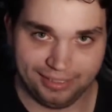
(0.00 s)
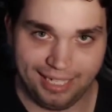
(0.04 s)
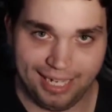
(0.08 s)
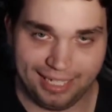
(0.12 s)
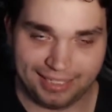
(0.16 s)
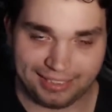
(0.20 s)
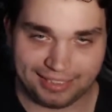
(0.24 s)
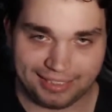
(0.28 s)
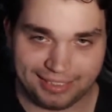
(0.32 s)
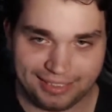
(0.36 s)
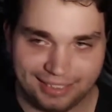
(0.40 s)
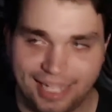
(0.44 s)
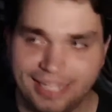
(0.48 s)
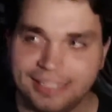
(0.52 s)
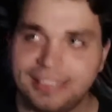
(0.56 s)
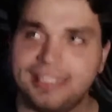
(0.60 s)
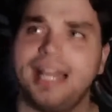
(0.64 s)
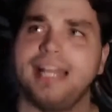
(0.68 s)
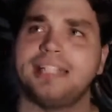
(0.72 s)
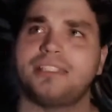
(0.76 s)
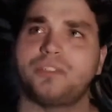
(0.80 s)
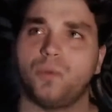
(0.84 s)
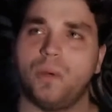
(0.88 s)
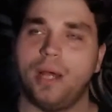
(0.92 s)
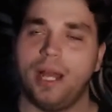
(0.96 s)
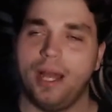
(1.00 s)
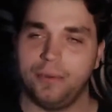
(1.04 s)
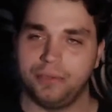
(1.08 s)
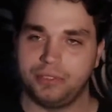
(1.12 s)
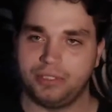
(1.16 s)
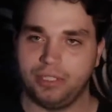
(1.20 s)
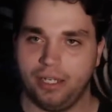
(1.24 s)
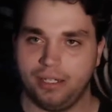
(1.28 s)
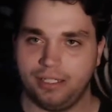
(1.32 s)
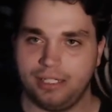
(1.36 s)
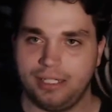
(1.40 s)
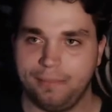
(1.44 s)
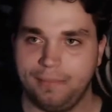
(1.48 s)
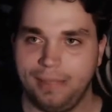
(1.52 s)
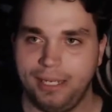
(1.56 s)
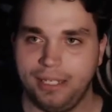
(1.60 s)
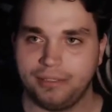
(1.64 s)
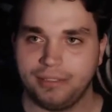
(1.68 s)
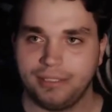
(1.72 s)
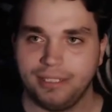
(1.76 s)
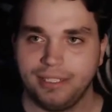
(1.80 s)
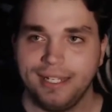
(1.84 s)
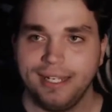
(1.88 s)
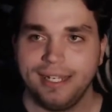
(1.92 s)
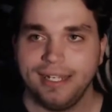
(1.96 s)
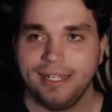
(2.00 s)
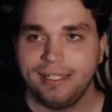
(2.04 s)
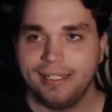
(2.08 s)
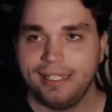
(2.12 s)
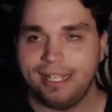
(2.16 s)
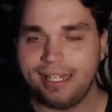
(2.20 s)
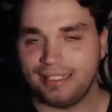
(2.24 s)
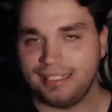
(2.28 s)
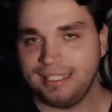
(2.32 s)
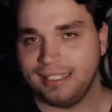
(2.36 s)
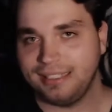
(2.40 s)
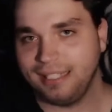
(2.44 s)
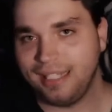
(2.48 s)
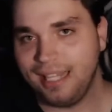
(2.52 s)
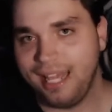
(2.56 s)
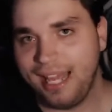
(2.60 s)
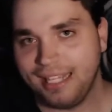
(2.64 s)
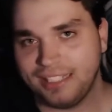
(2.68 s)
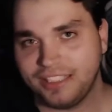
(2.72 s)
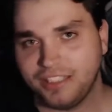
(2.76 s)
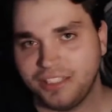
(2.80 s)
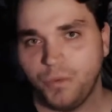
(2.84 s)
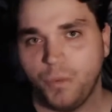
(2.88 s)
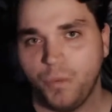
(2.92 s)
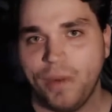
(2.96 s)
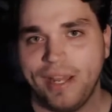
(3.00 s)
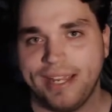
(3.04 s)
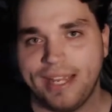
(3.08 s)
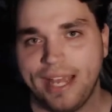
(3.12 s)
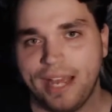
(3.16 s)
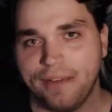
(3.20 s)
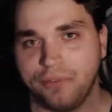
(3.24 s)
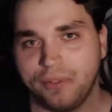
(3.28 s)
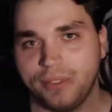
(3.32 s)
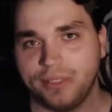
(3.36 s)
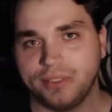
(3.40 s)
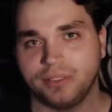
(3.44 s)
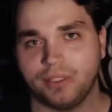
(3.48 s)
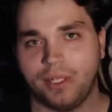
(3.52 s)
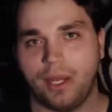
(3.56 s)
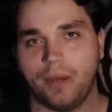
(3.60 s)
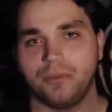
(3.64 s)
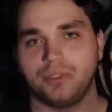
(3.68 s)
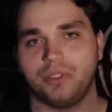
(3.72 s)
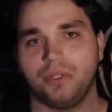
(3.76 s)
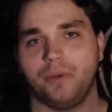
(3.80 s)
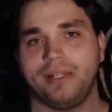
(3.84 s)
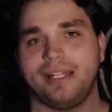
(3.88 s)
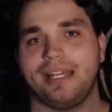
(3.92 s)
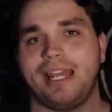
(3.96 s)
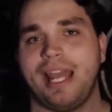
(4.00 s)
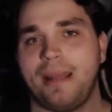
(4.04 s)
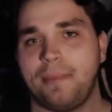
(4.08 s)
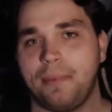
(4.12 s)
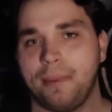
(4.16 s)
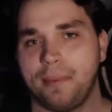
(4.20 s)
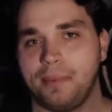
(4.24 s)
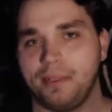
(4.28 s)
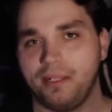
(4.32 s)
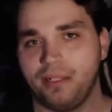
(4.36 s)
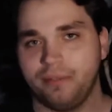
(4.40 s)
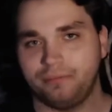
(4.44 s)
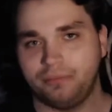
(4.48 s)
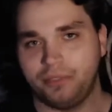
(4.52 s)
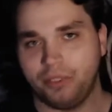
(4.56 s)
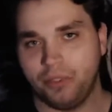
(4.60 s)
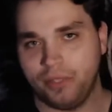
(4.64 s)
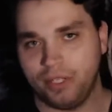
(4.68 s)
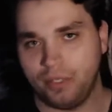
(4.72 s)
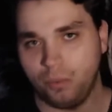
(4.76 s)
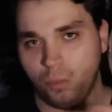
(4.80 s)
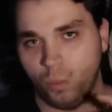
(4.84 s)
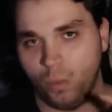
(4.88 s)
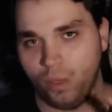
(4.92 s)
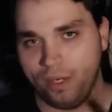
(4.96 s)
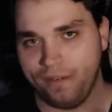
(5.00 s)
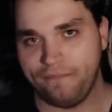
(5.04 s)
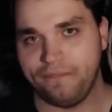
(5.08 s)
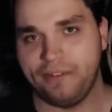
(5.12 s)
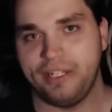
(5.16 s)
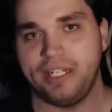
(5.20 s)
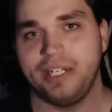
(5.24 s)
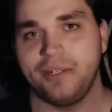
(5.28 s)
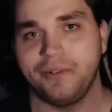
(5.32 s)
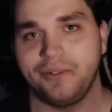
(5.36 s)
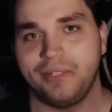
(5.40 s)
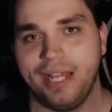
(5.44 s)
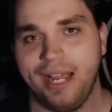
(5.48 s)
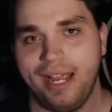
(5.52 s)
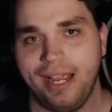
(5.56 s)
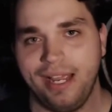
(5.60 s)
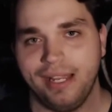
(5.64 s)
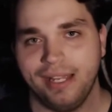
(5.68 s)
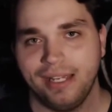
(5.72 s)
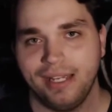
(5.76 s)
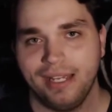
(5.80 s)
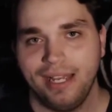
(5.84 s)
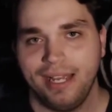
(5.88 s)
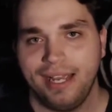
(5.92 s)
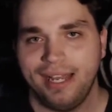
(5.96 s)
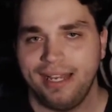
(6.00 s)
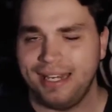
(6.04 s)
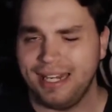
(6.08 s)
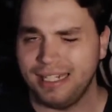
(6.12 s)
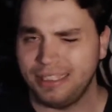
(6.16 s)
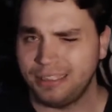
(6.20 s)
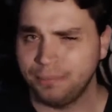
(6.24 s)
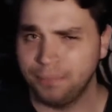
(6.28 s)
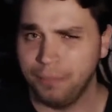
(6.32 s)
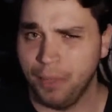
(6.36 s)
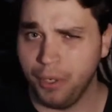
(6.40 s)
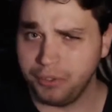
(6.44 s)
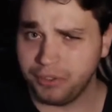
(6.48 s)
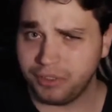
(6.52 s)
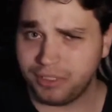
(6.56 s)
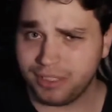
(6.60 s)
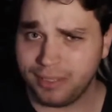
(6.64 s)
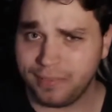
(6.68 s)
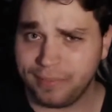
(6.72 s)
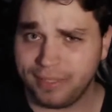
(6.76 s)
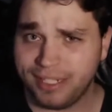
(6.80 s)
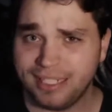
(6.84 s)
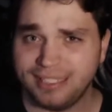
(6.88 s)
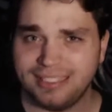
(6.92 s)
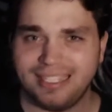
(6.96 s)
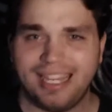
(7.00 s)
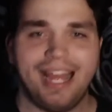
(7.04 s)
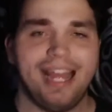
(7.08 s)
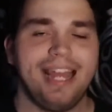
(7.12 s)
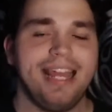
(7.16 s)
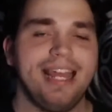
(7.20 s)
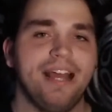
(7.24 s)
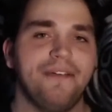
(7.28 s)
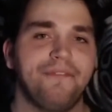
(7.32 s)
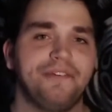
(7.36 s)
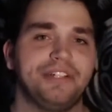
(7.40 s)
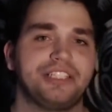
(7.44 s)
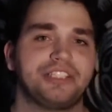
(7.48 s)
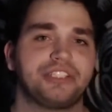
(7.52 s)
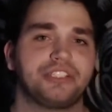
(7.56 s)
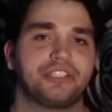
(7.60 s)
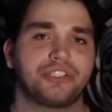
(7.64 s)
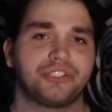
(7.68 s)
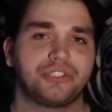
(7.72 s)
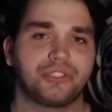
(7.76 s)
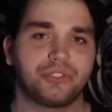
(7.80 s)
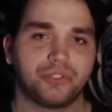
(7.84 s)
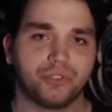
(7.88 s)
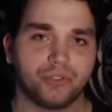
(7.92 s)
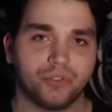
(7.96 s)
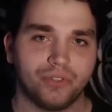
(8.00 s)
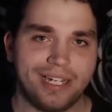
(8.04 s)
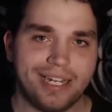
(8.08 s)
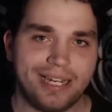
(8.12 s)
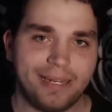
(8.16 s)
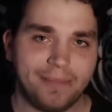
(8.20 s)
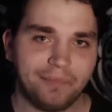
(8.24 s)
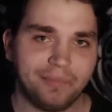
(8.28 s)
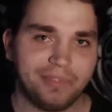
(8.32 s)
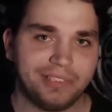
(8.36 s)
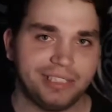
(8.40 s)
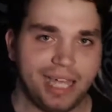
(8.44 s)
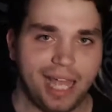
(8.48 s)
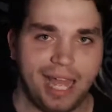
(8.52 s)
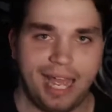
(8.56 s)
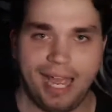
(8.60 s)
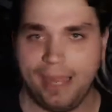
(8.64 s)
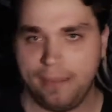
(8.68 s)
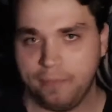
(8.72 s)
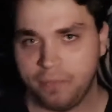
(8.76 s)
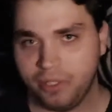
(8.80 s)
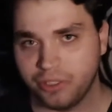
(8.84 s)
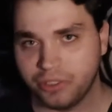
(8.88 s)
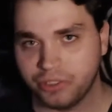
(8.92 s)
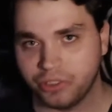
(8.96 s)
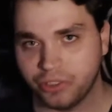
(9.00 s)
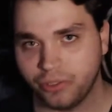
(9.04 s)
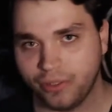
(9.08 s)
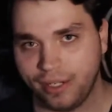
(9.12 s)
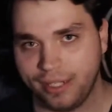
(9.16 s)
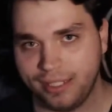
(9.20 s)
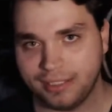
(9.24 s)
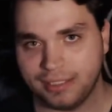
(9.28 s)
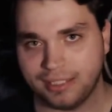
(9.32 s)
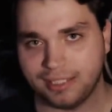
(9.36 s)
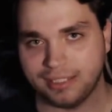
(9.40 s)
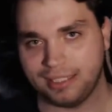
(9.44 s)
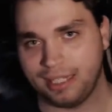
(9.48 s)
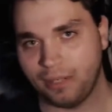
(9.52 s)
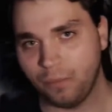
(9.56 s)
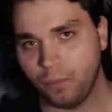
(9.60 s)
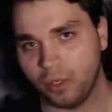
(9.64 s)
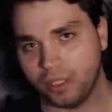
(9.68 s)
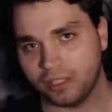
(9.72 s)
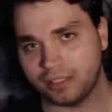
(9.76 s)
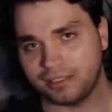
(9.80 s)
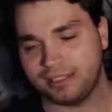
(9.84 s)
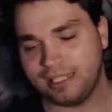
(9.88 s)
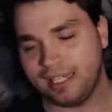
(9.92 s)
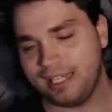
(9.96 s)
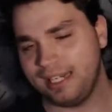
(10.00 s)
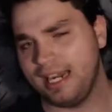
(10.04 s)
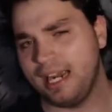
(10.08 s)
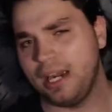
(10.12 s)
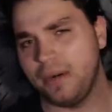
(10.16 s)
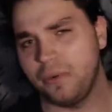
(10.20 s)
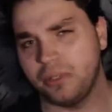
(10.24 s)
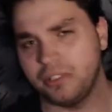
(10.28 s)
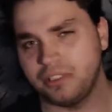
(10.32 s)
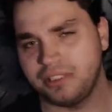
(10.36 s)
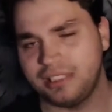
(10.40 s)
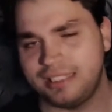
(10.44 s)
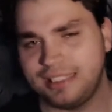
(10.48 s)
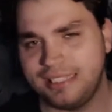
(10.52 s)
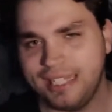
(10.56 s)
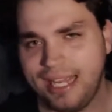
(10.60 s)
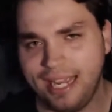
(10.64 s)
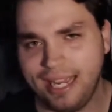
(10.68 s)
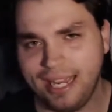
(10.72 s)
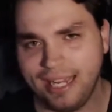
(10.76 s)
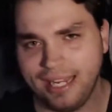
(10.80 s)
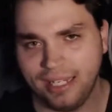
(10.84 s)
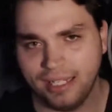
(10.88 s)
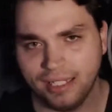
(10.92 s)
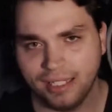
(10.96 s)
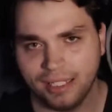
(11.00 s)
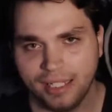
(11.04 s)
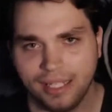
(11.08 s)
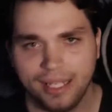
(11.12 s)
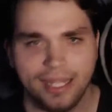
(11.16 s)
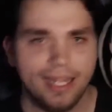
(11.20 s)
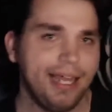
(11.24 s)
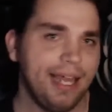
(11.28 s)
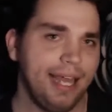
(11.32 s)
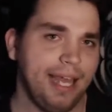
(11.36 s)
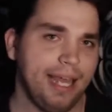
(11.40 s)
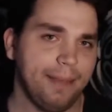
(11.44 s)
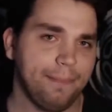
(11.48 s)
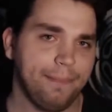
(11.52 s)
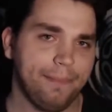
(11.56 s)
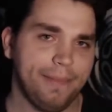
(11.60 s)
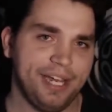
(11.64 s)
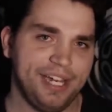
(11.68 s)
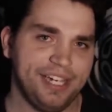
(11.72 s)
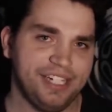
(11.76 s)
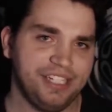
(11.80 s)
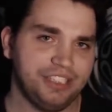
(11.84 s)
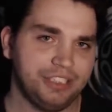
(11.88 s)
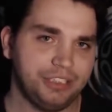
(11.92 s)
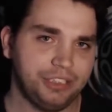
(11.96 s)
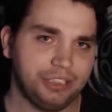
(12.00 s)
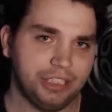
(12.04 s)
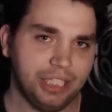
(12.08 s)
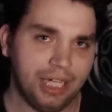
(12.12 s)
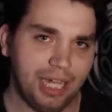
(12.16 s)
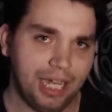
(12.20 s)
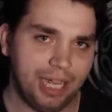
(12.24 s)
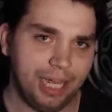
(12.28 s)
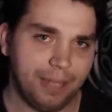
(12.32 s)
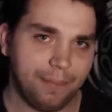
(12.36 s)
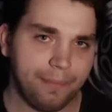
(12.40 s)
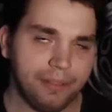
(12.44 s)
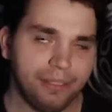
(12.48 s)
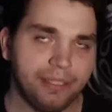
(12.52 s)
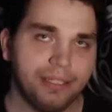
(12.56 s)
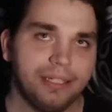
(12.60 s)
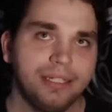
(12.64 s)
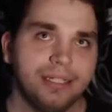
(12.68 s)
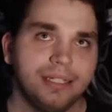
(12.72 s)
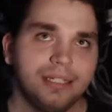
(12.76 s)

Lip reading: That's what I was talking about. Like I said, the last week, I was only capable of doing one video a day. And that's mostly because I have extreme time constraints, because I work 10 hours a day at my job.